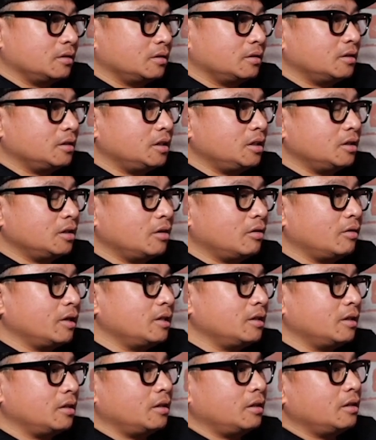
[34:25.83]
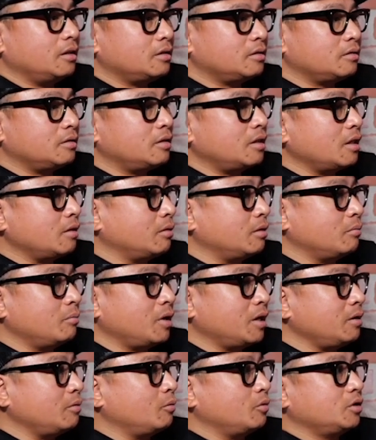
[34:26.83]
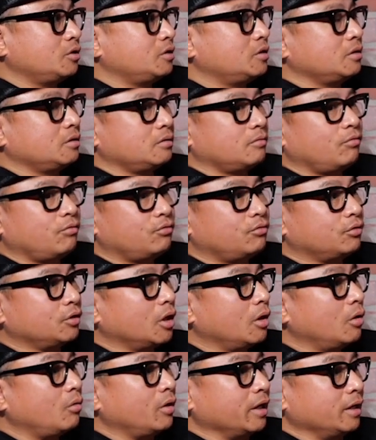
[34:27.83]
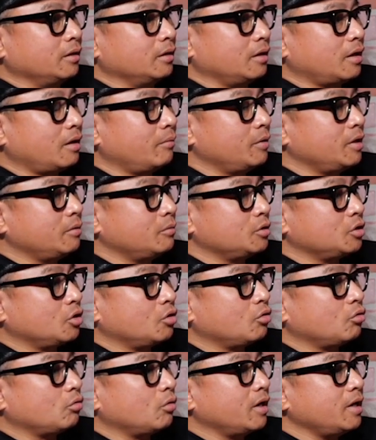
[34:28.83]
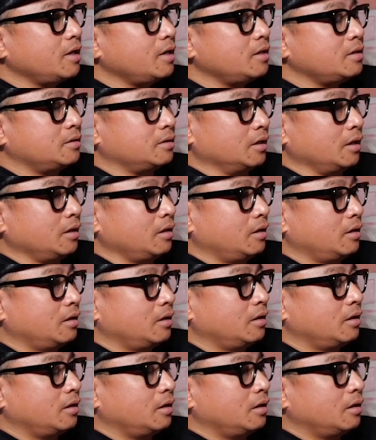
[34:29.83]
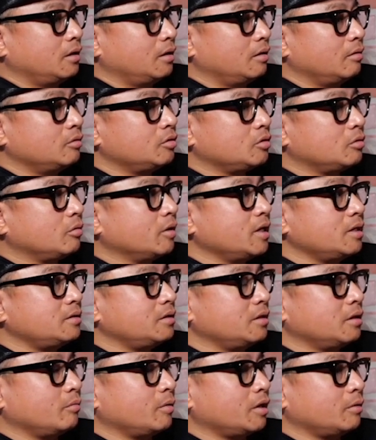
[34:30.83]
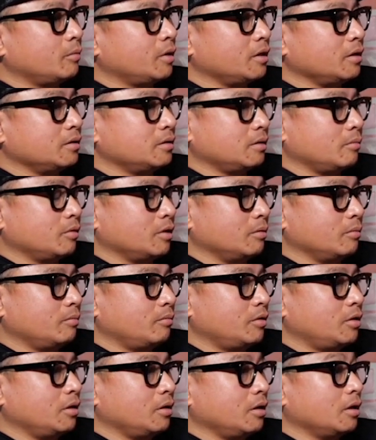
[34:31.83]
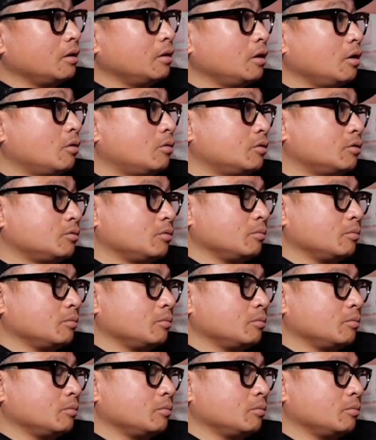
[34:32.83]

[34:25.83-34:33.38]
You know, and the money was just flowing. I mean, it was crazy. Yeah. It was crazy the amount of money some of the owners were